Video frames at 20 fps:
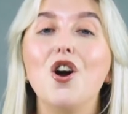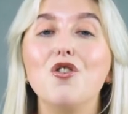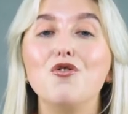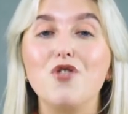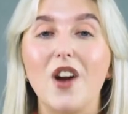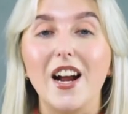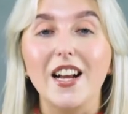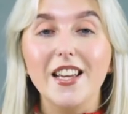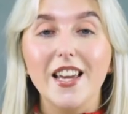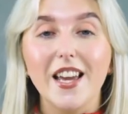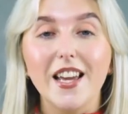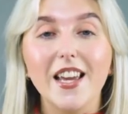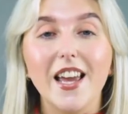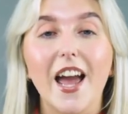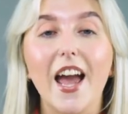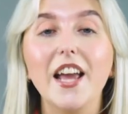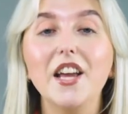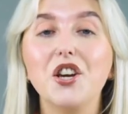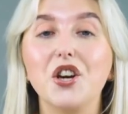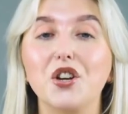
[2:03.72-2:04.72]
Ranking
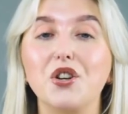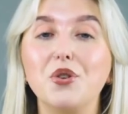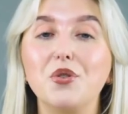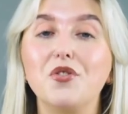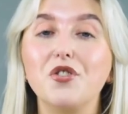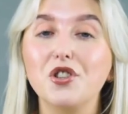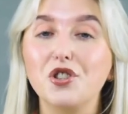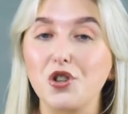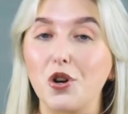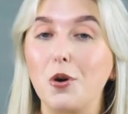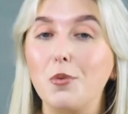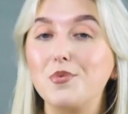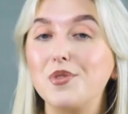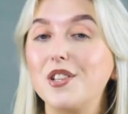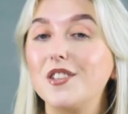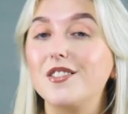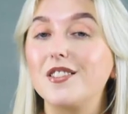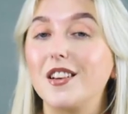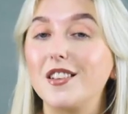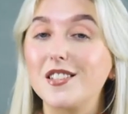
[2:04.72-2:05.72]
in Google for Jobs
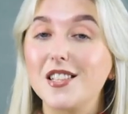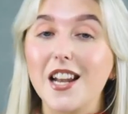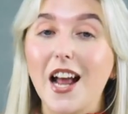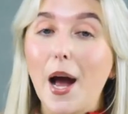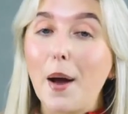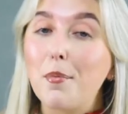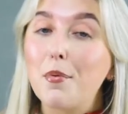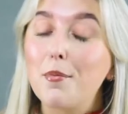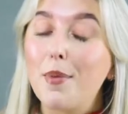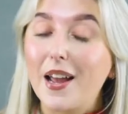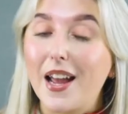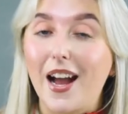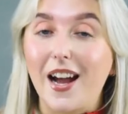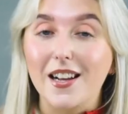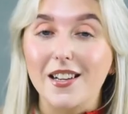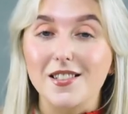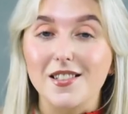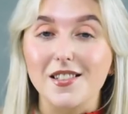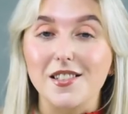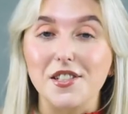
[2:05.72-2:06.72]
doesn't happen by
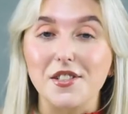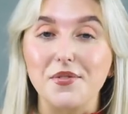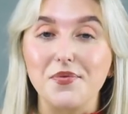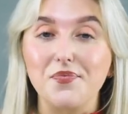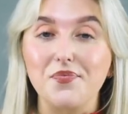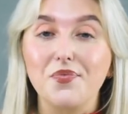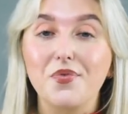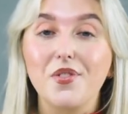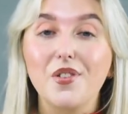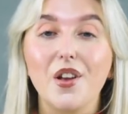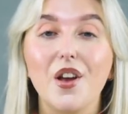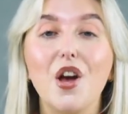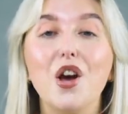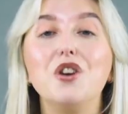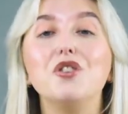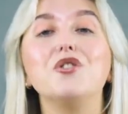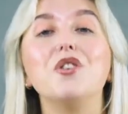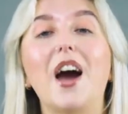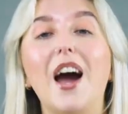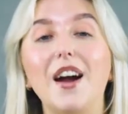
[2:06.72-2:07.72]
accident.
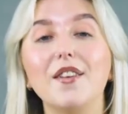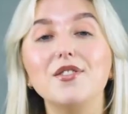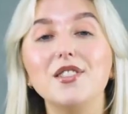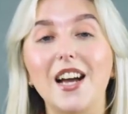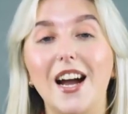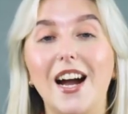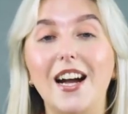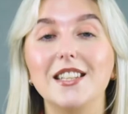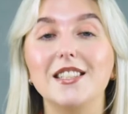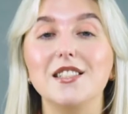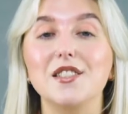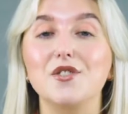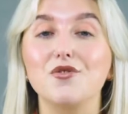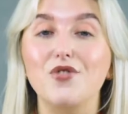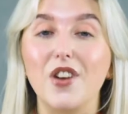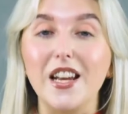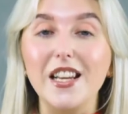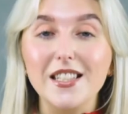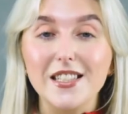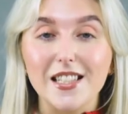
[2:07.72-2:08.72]
You have to add the
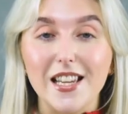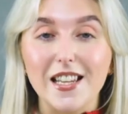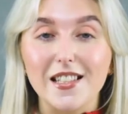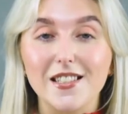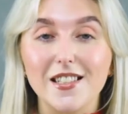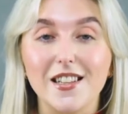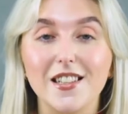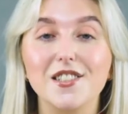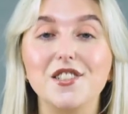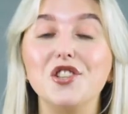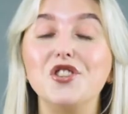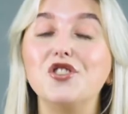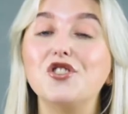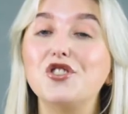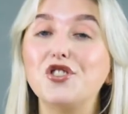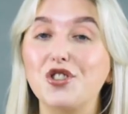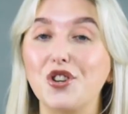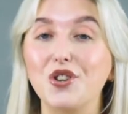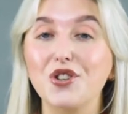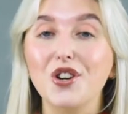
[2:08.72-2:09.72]
right data to
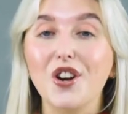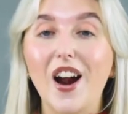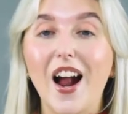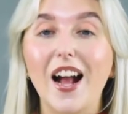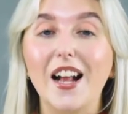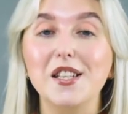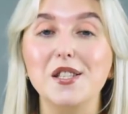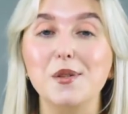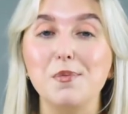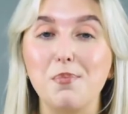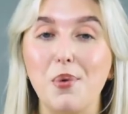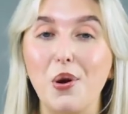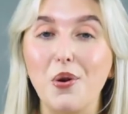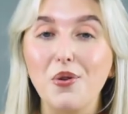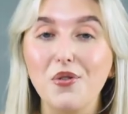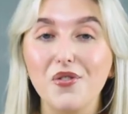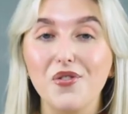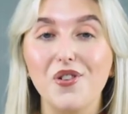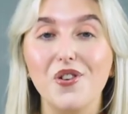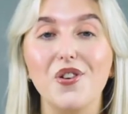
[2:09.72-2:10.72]
ensure your ads pull
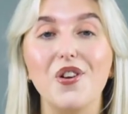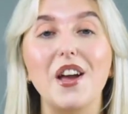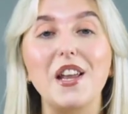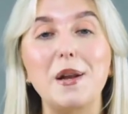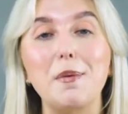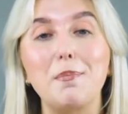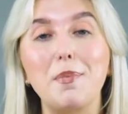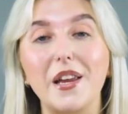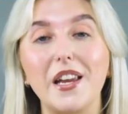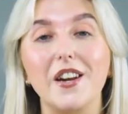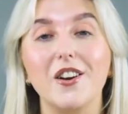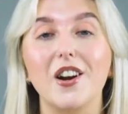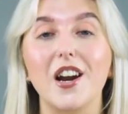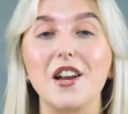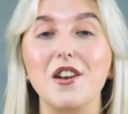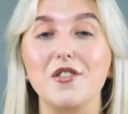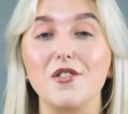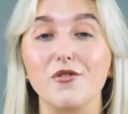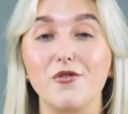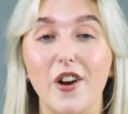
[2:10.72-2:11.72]
through and appear
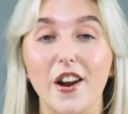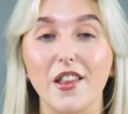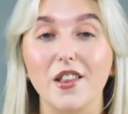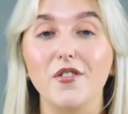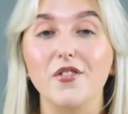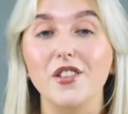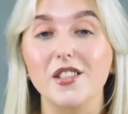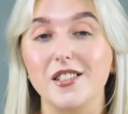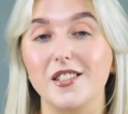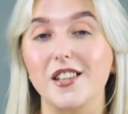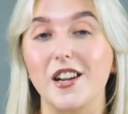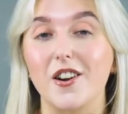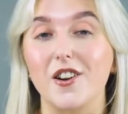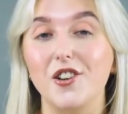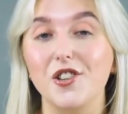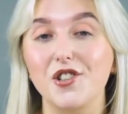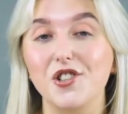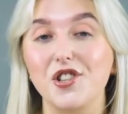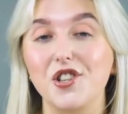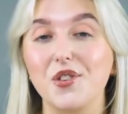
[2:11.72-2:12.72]
in the relevant
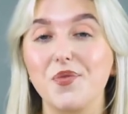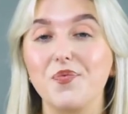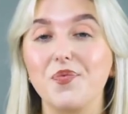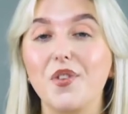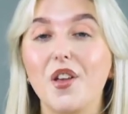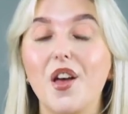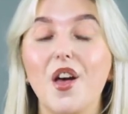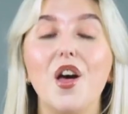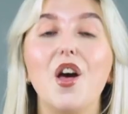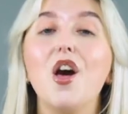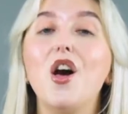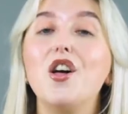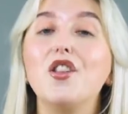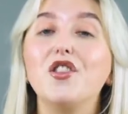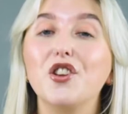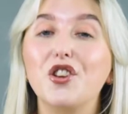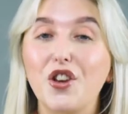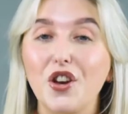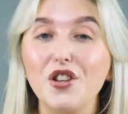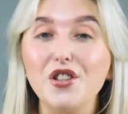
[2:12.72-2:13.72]
search.
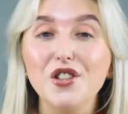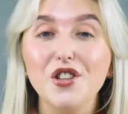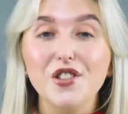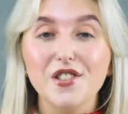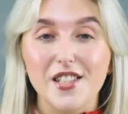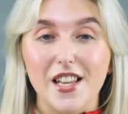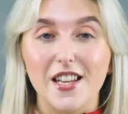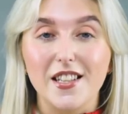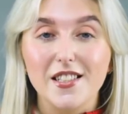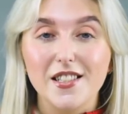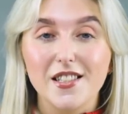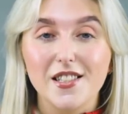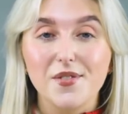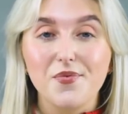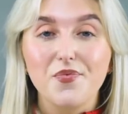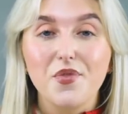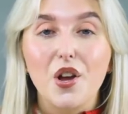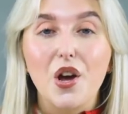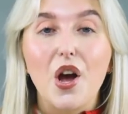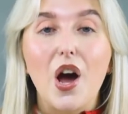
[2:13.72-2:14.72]
The good news is,
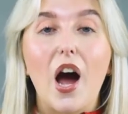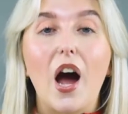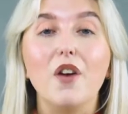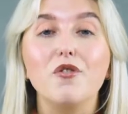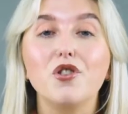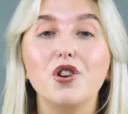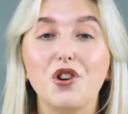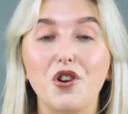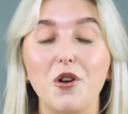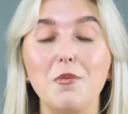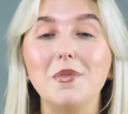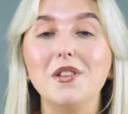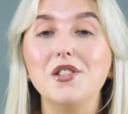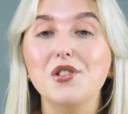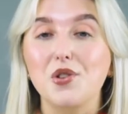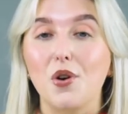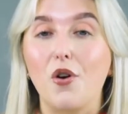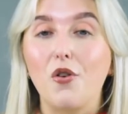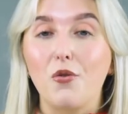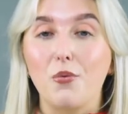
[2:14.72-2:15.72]
recruitment
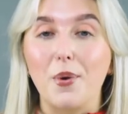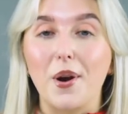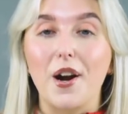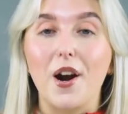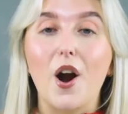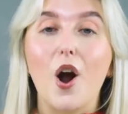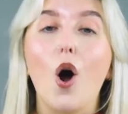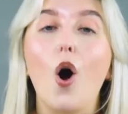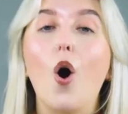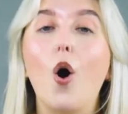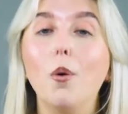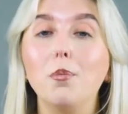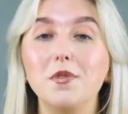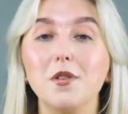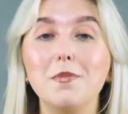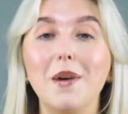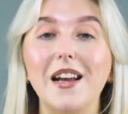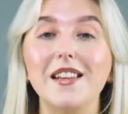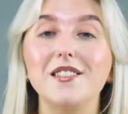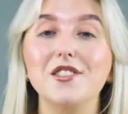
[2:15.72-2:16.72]
software
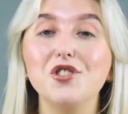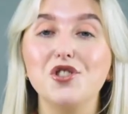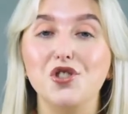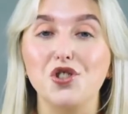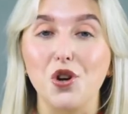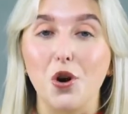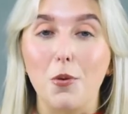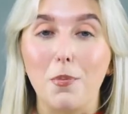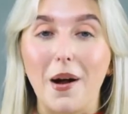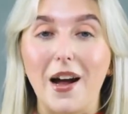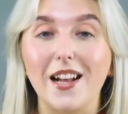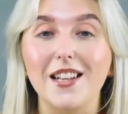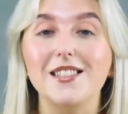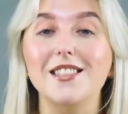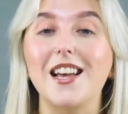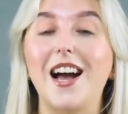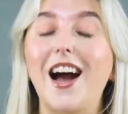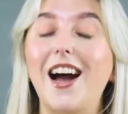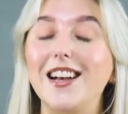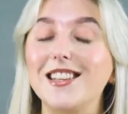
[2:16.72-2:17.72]
optimizes job ads
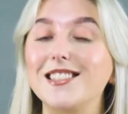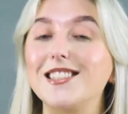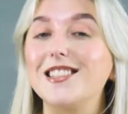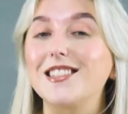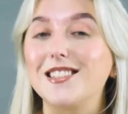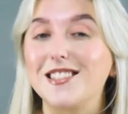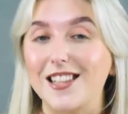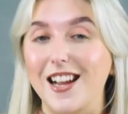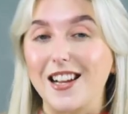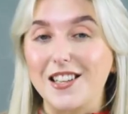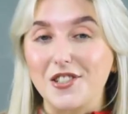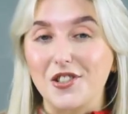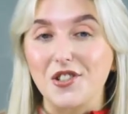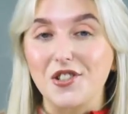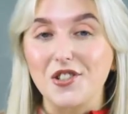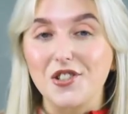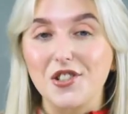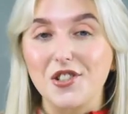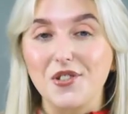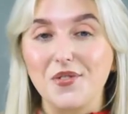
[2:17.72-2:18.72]
as
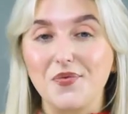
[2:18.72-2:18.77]
standard.